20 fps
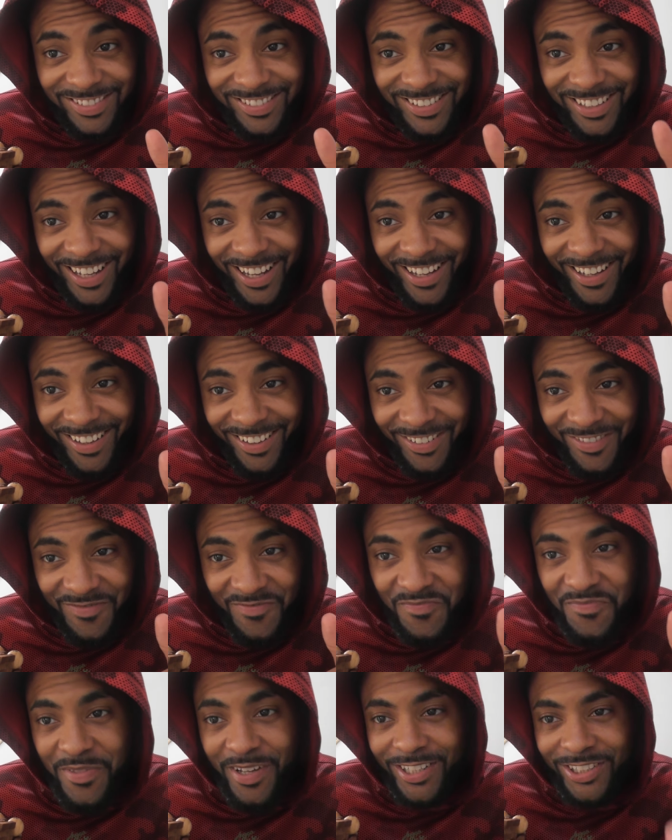like,
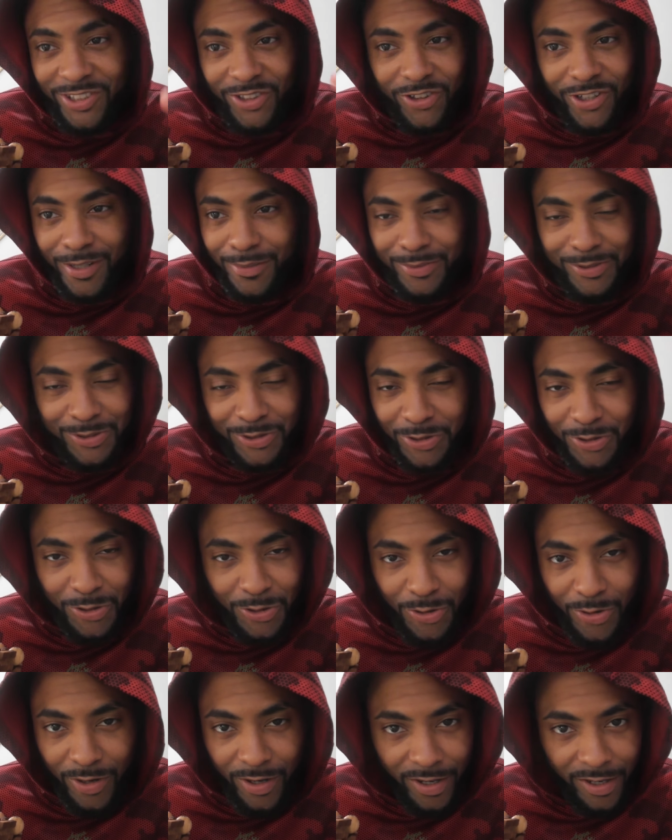measure up to,
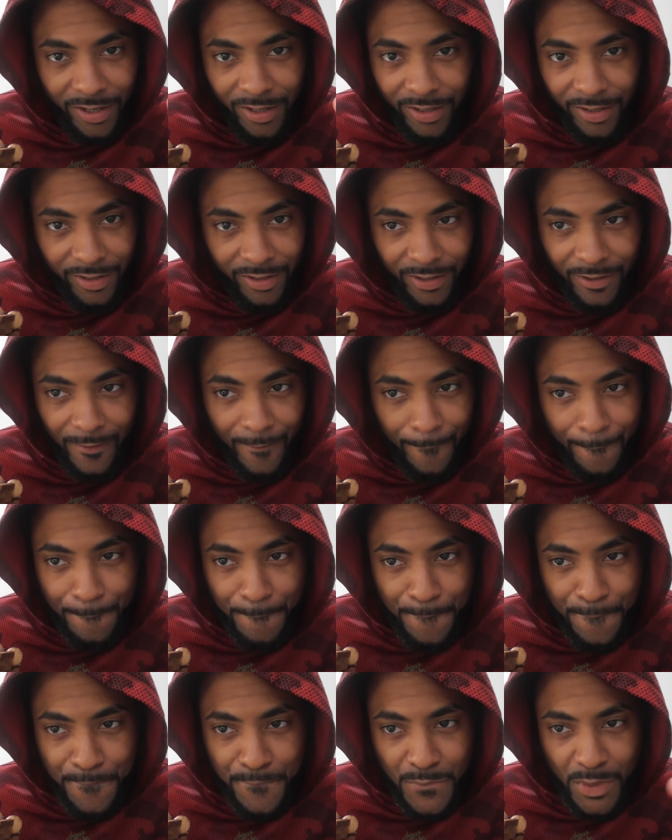or
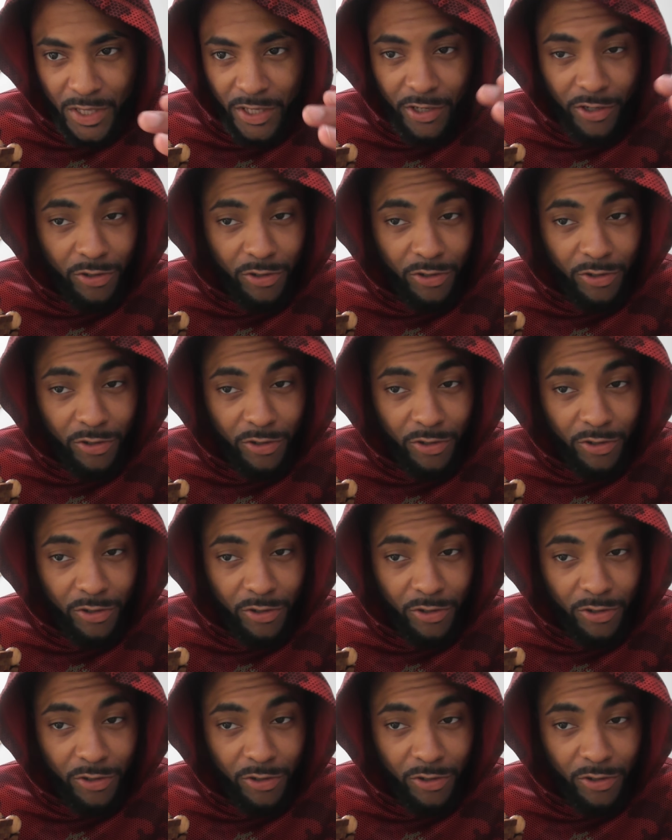you